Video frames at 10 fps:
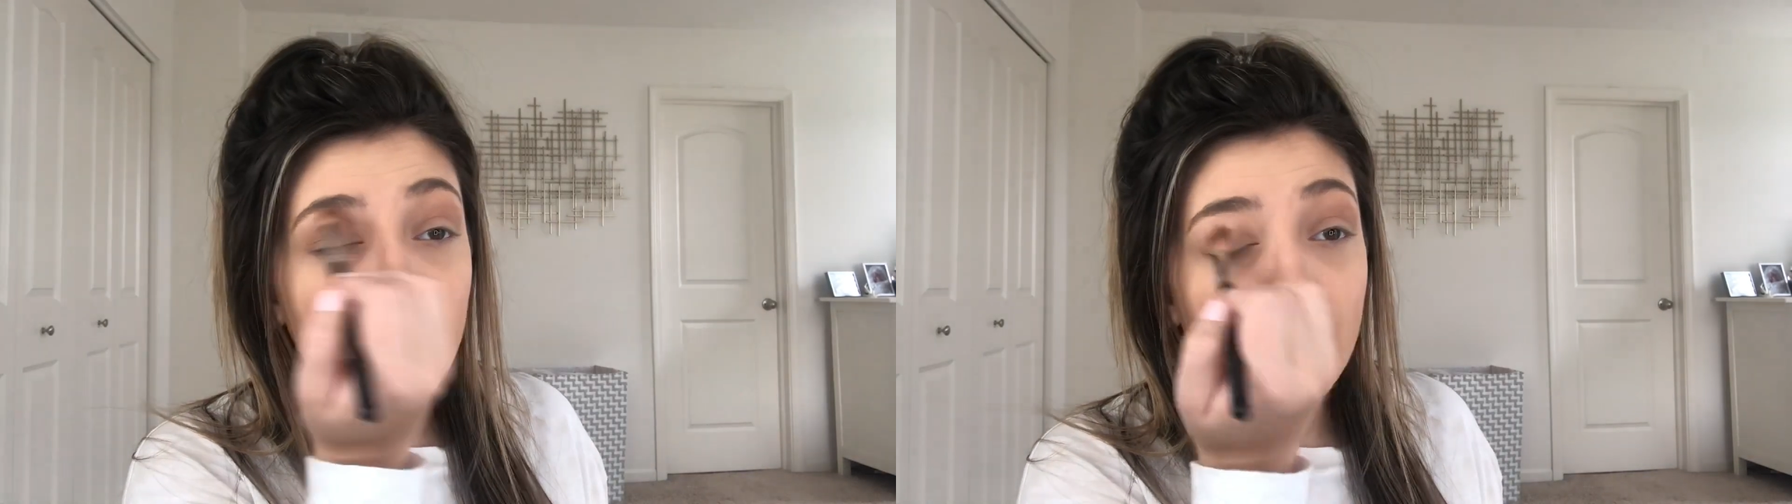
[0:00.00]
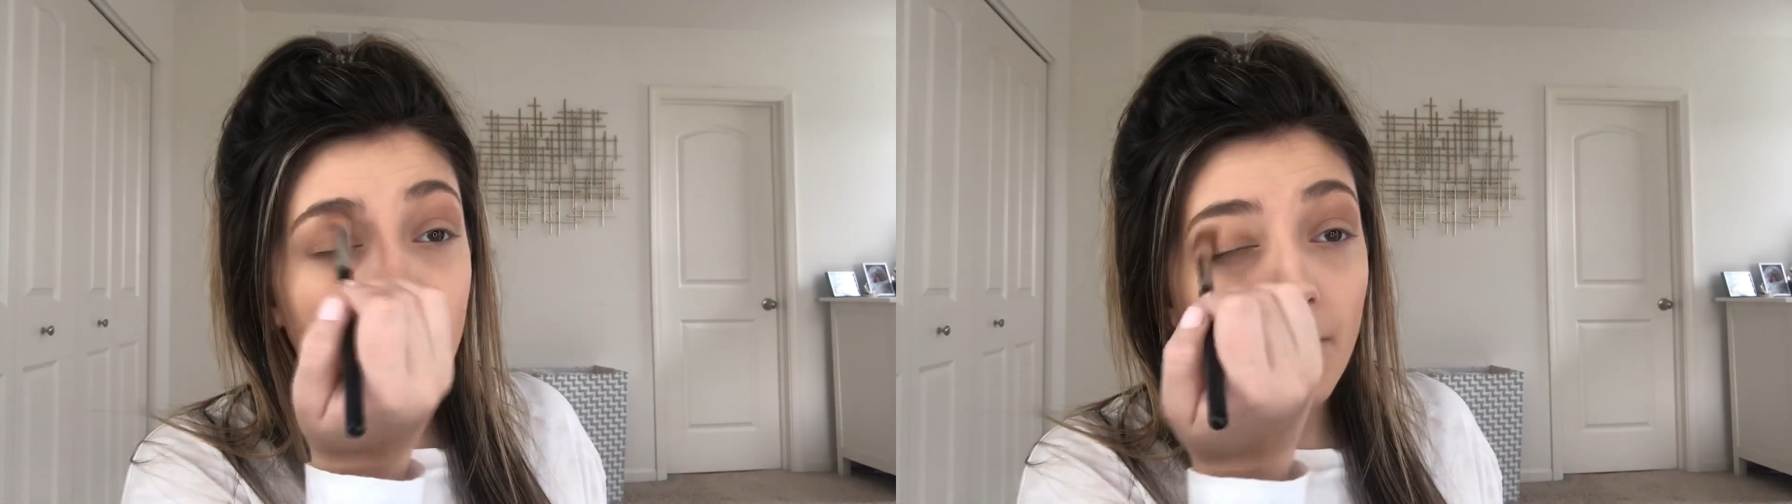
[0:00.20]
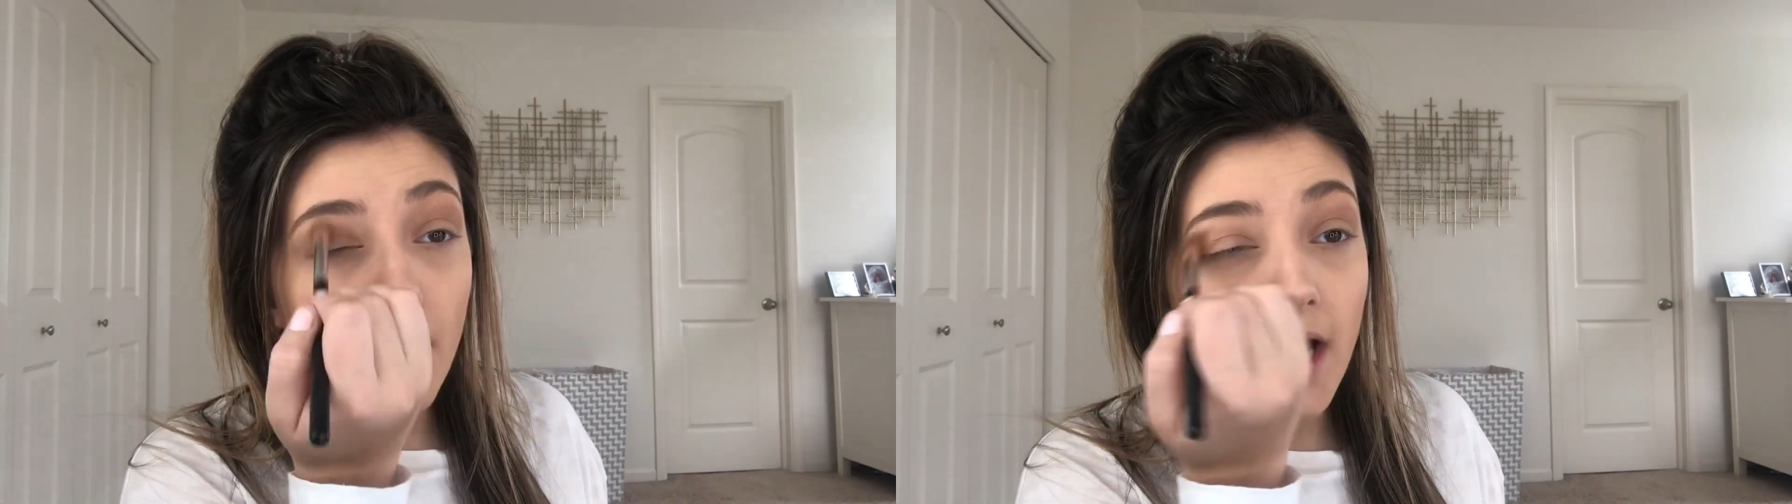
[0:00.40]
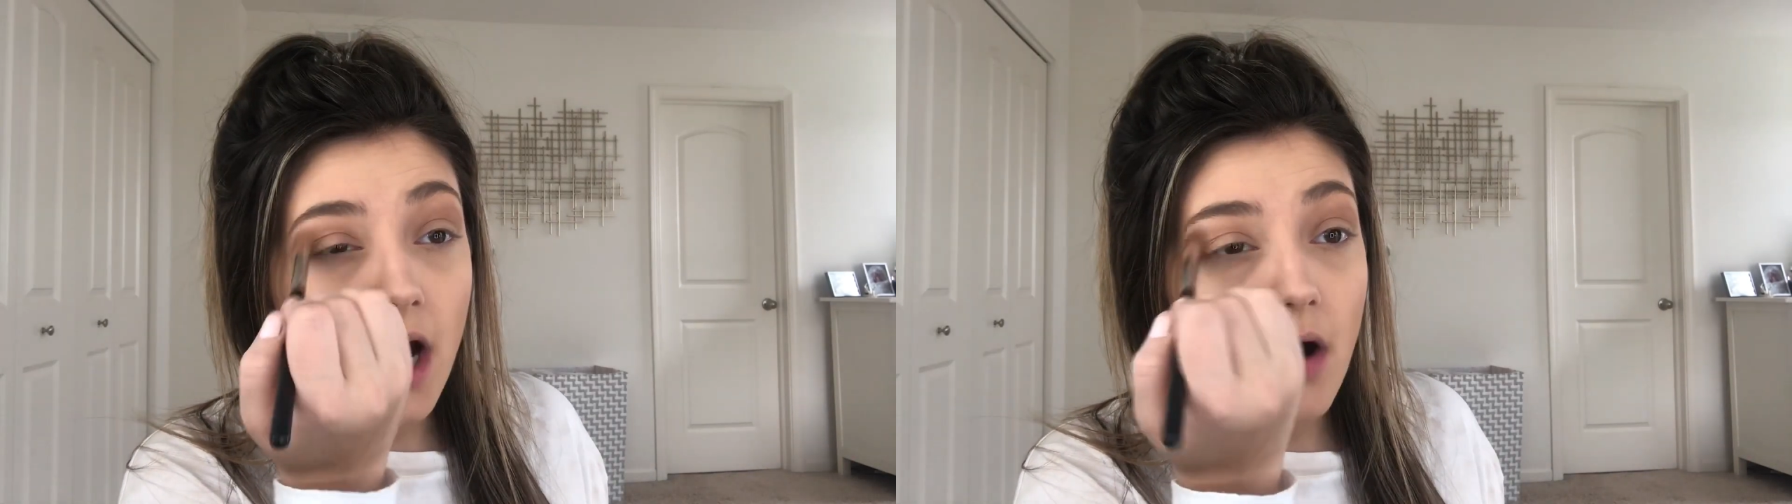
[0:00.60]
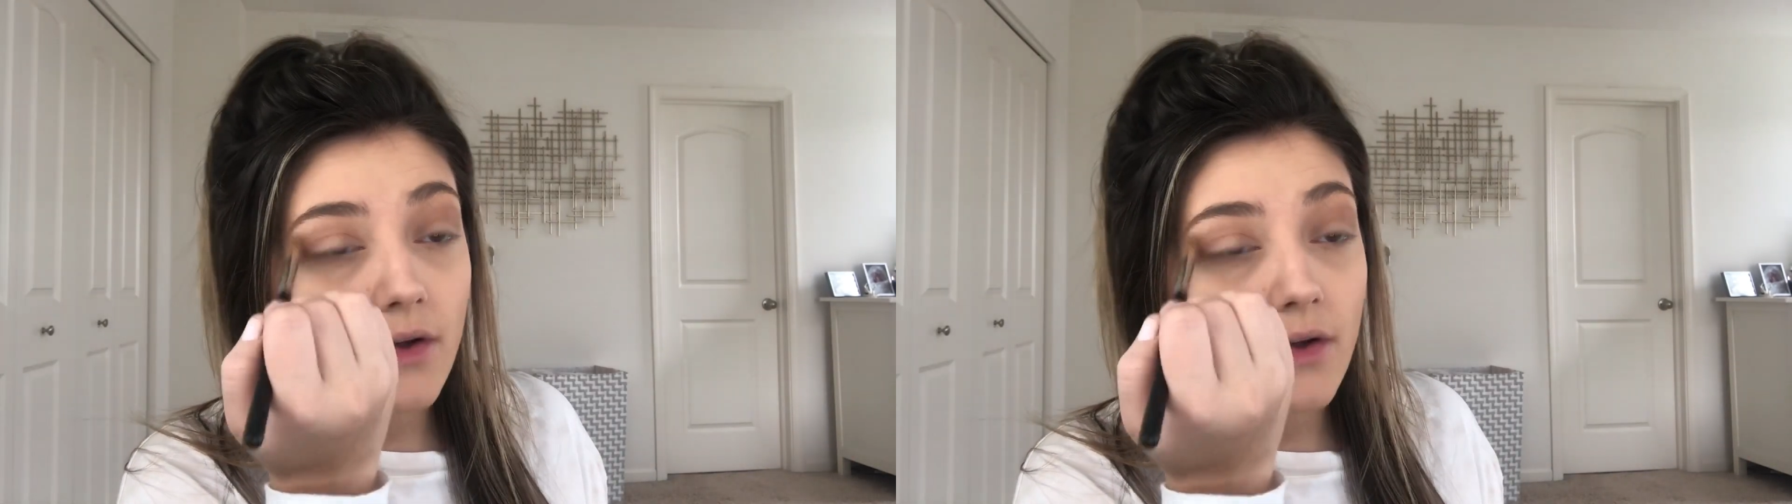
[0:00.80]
there we go,